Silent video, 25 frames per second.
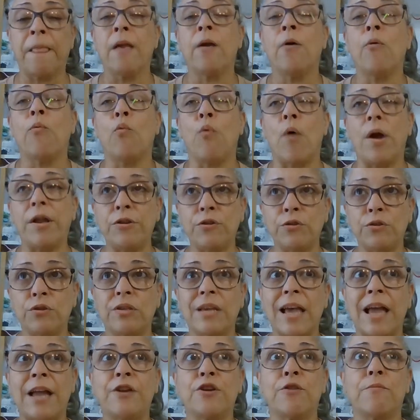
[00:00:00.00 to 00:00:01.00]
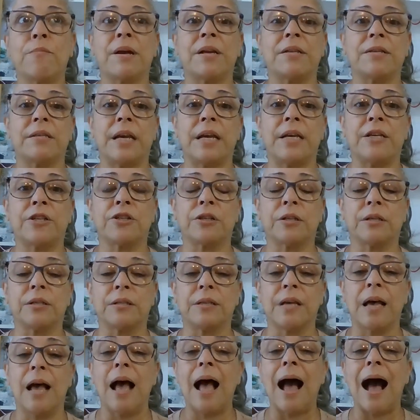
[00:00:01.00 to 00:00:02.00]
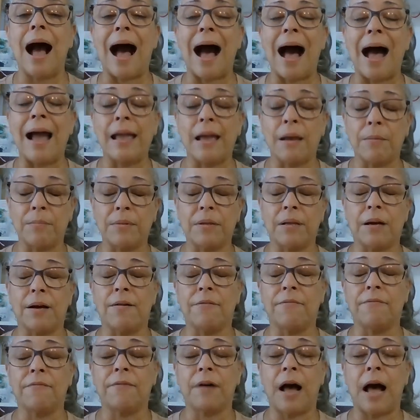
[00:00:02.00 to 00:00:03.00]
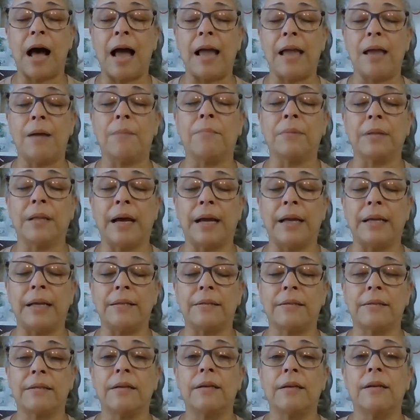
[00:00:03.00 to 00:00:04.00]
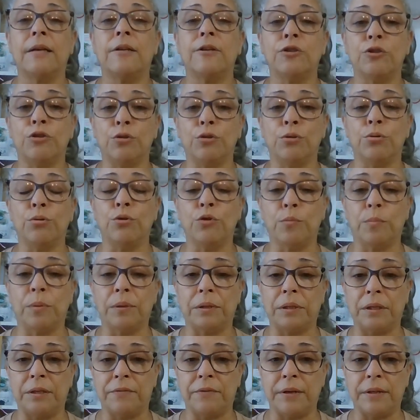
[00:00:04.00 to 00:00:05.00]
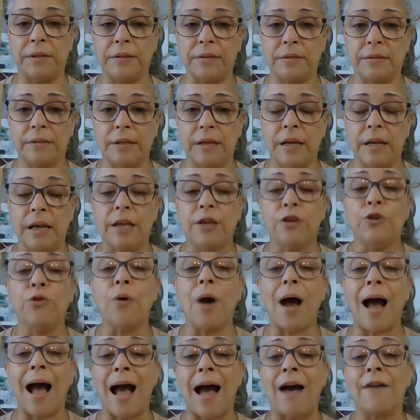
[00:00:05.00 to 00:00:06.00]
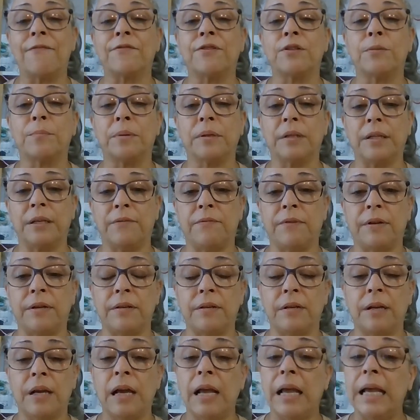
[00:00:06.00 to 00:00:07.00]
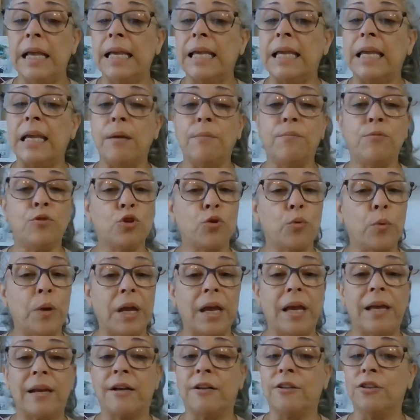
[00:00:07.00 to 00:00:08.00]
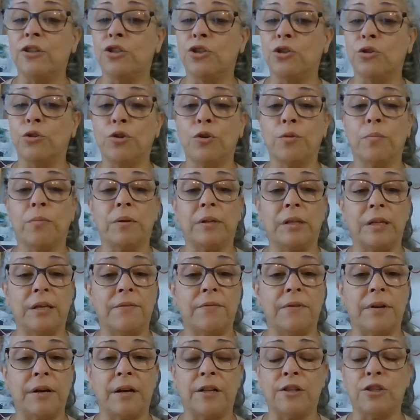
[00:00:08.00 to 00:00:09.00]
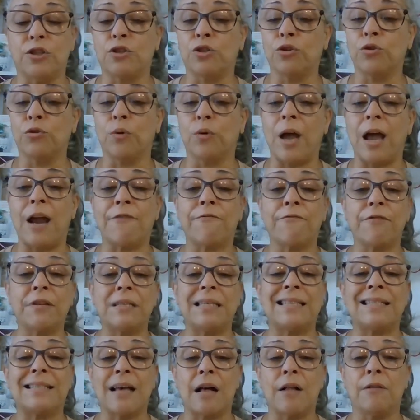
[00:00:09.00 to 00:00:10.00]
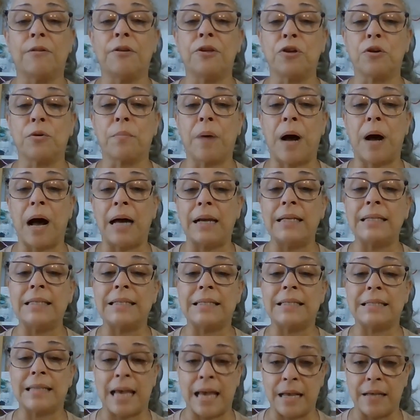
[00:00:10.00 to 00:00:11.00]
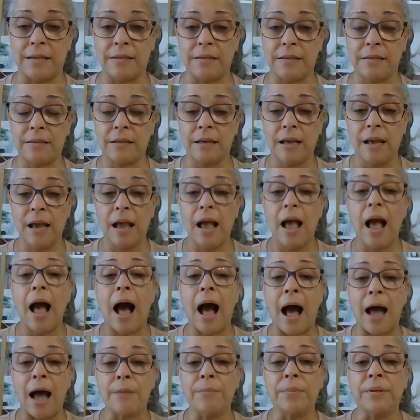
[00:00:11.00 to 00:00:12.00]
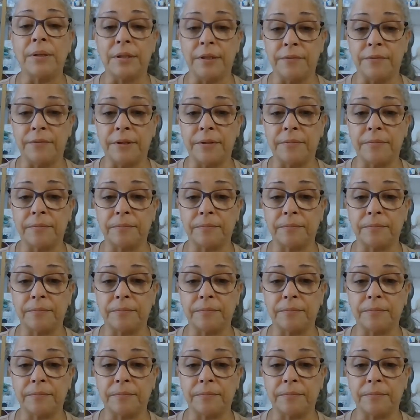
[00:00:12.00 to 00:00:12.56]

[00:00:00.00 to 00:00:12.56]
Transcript: When you say in your meditations, I am love, I am light, do you believe it? You have to believe it. Keep doing it until you believe it, until every cell in your body says, I believe it.